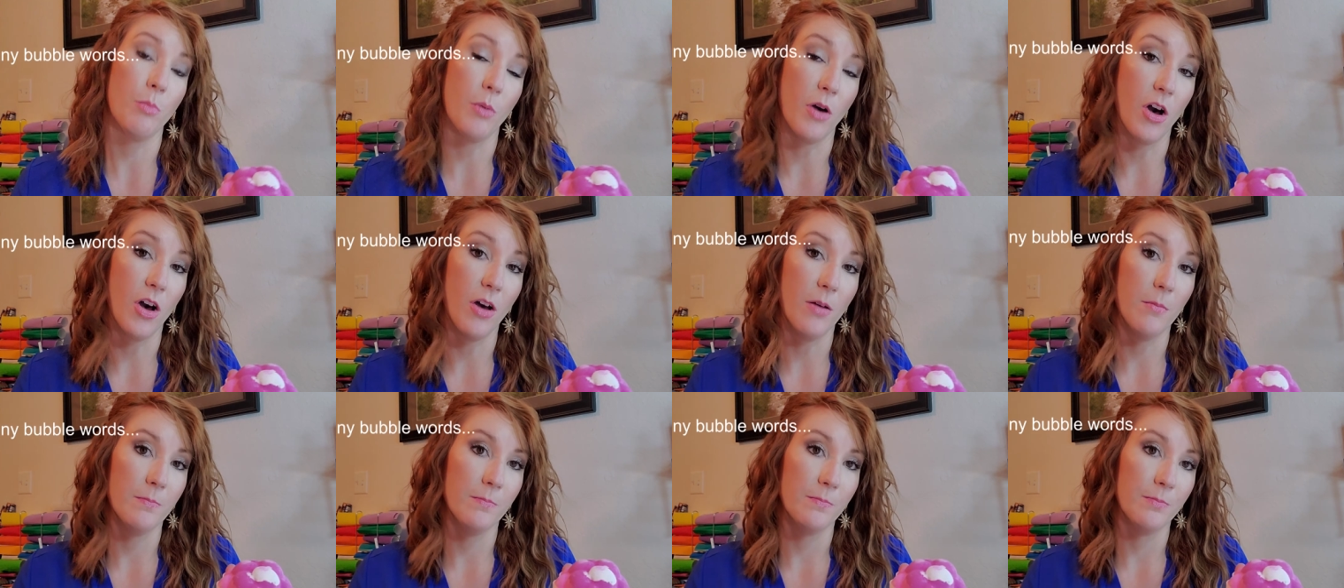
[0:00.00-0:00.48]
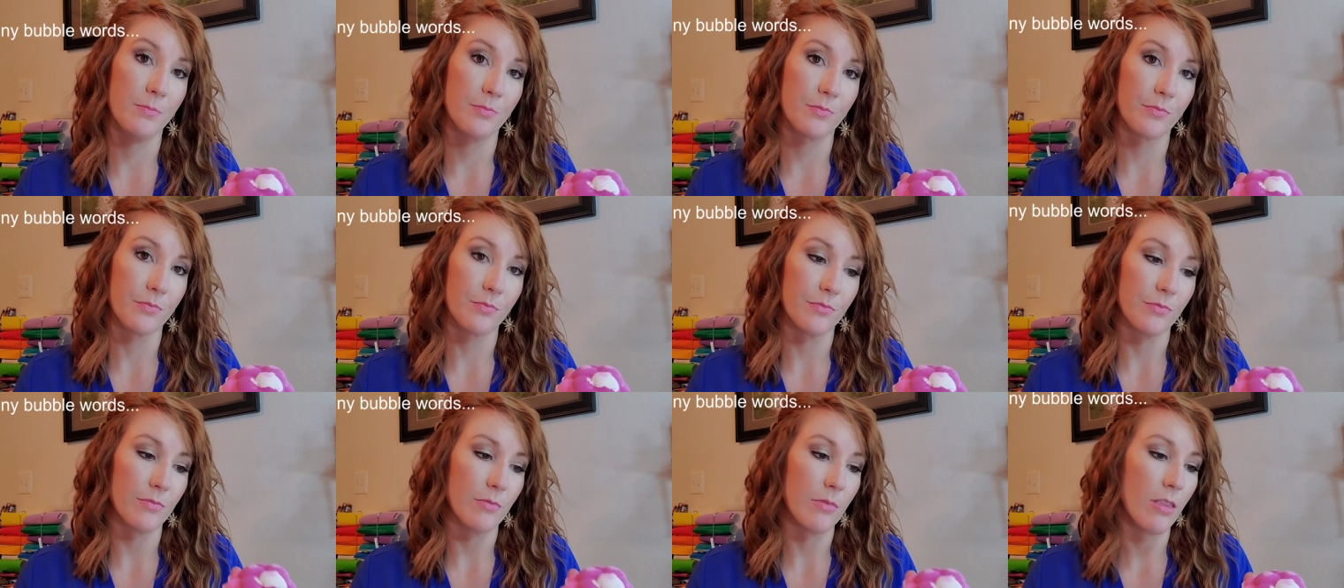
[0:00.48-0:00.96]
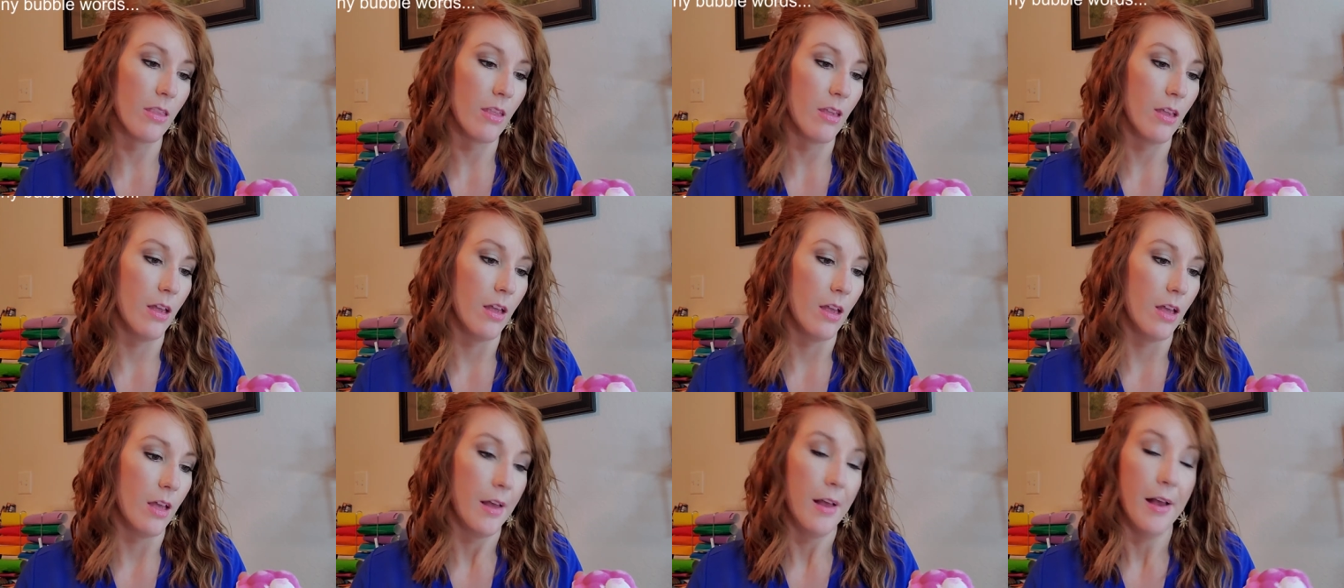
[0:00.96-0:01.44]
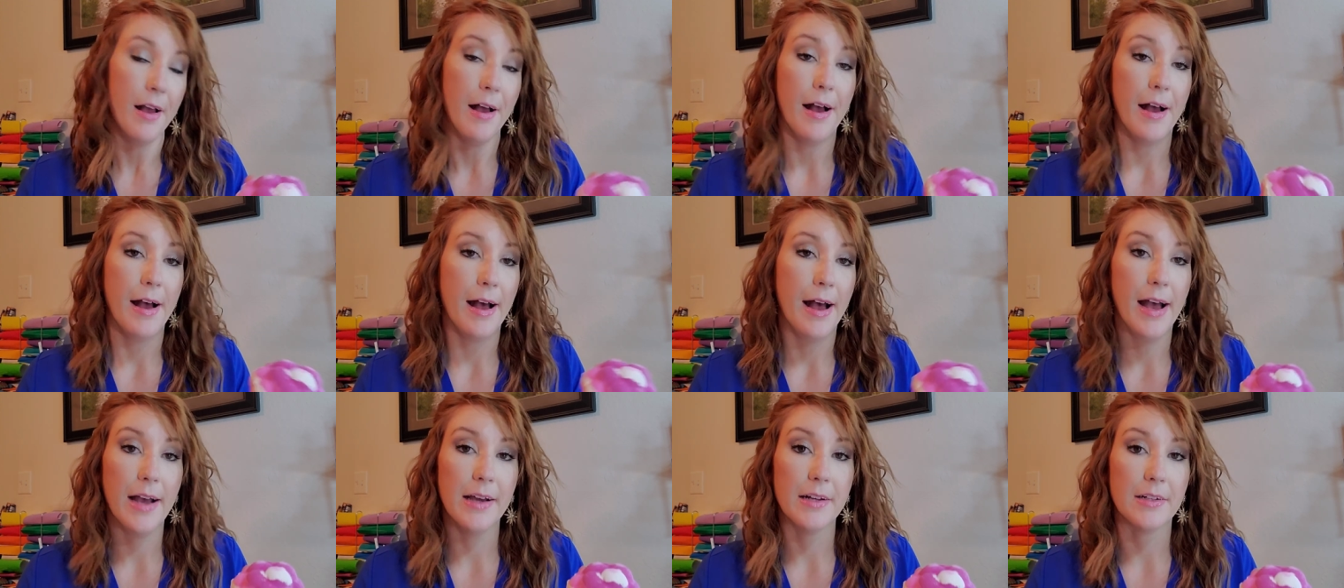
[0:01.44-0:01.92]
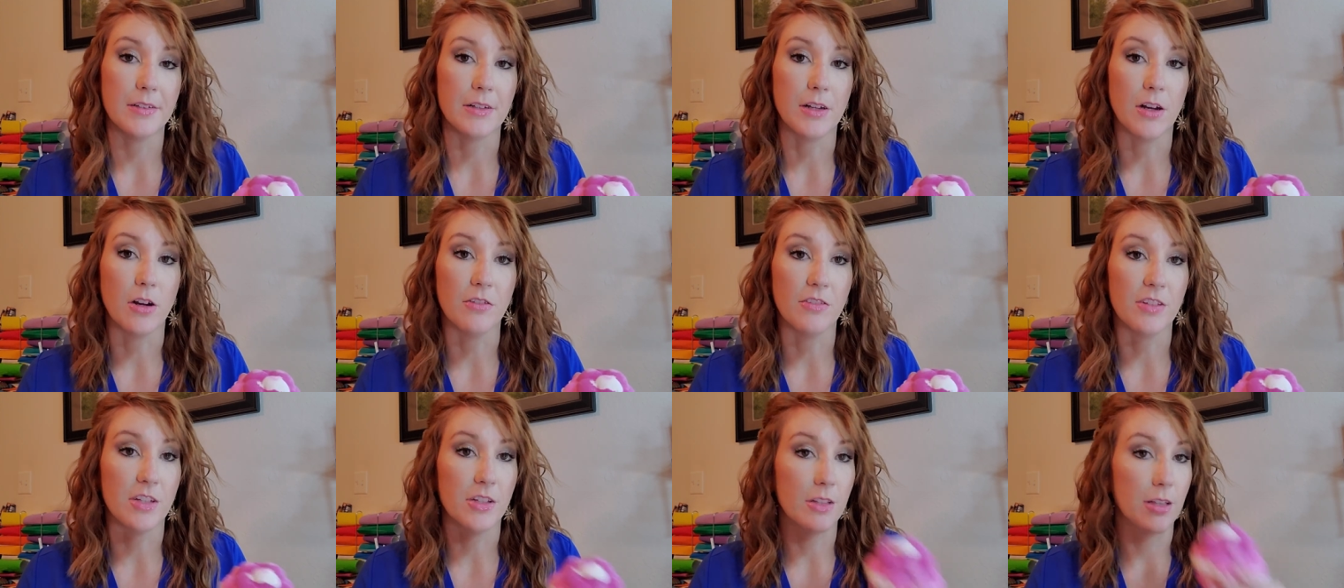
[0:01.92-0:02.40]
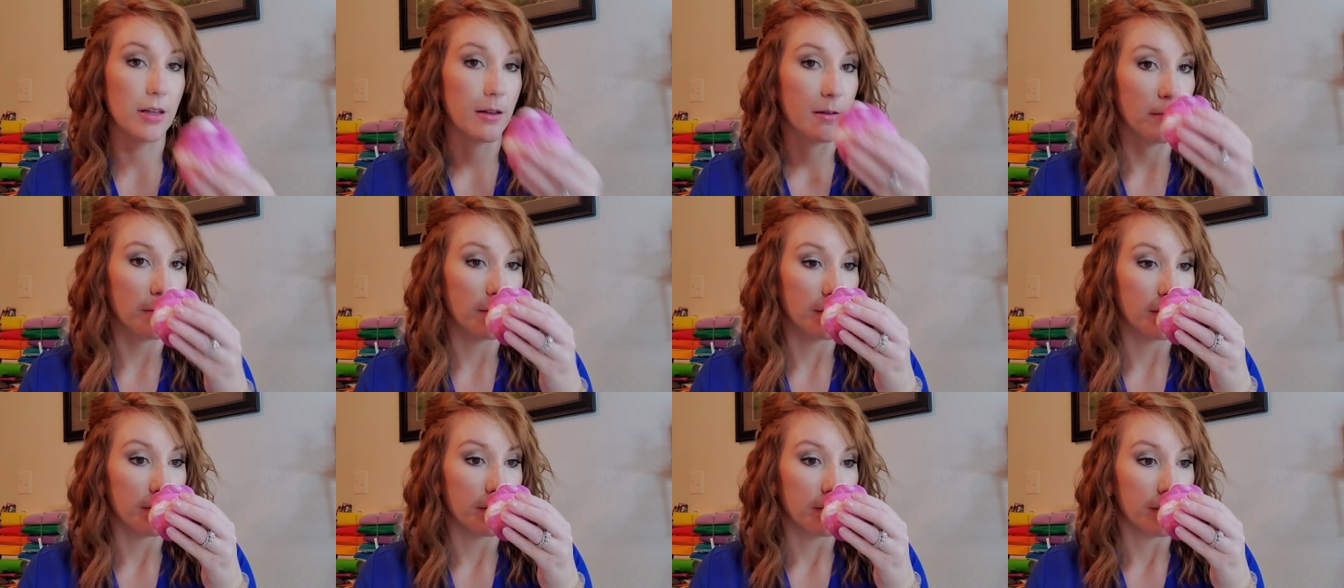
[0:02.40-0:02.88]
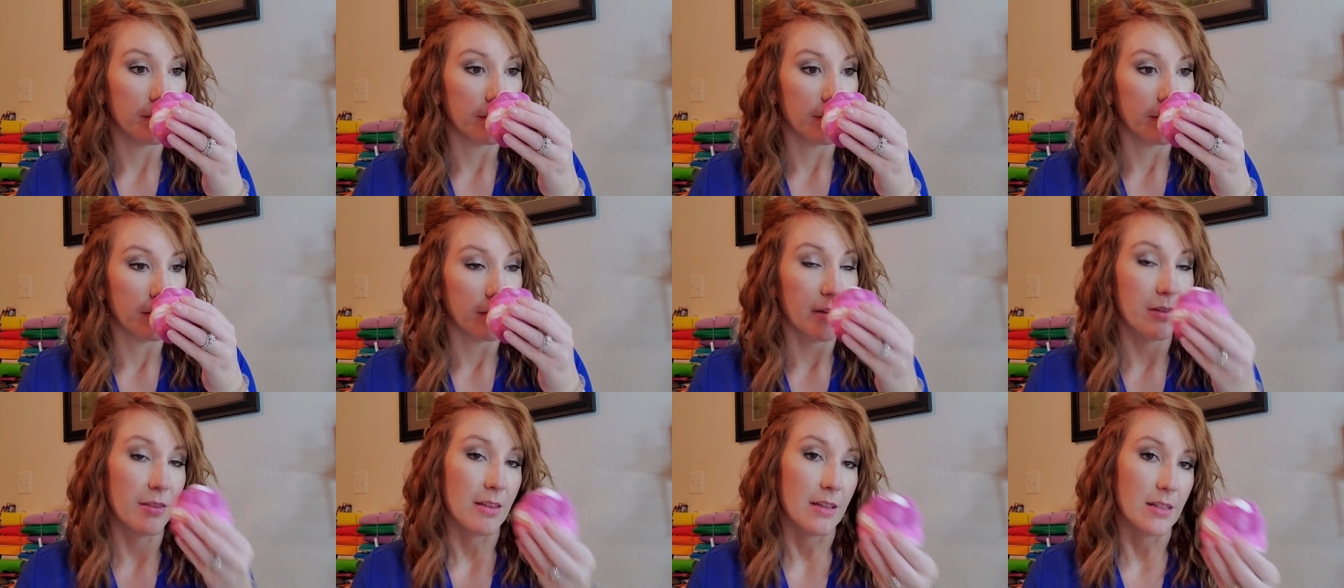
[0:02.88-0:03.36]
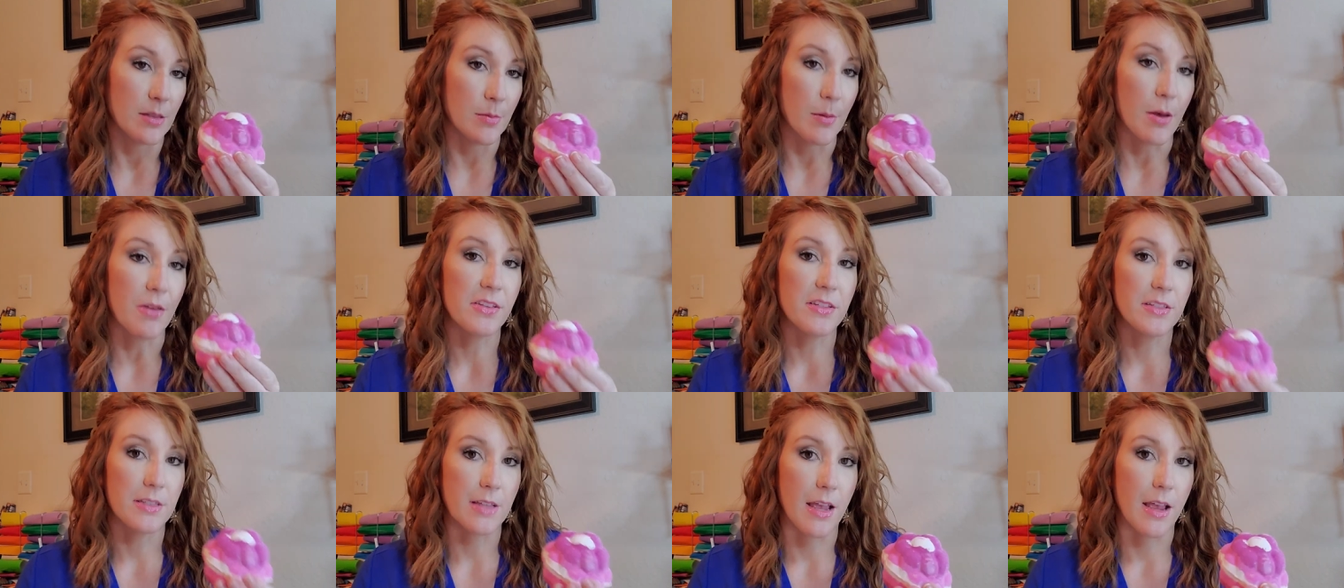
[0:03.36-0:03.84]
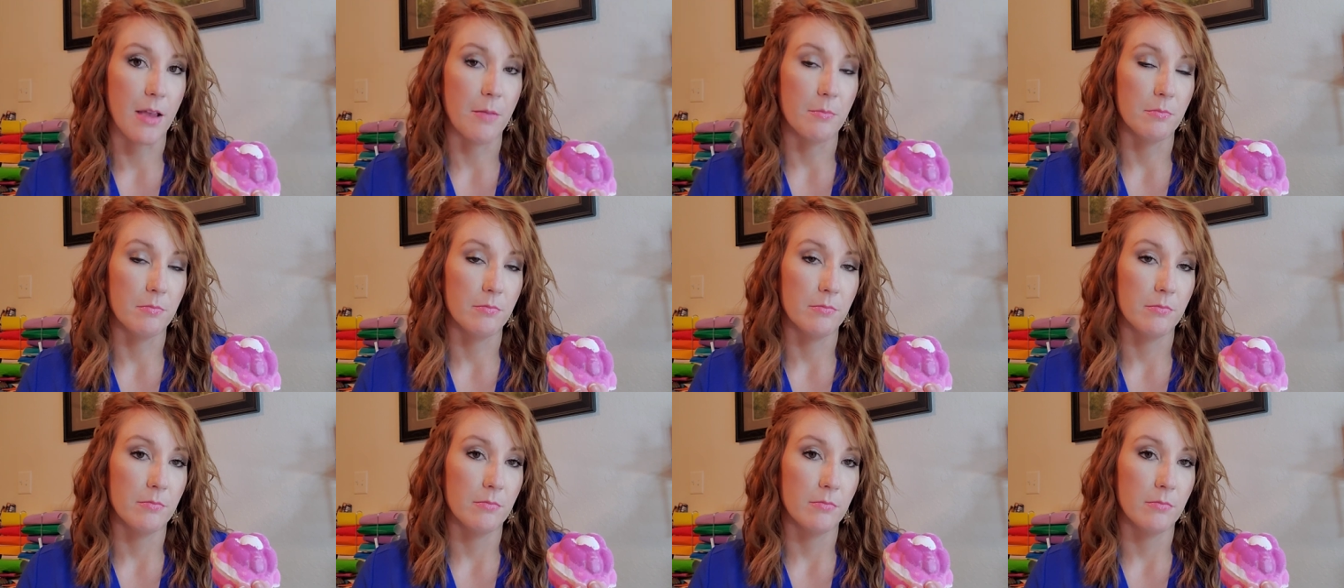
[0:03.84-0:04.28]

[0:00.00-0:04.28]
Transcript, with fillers: bomb. I don't know if they're the they smell the same,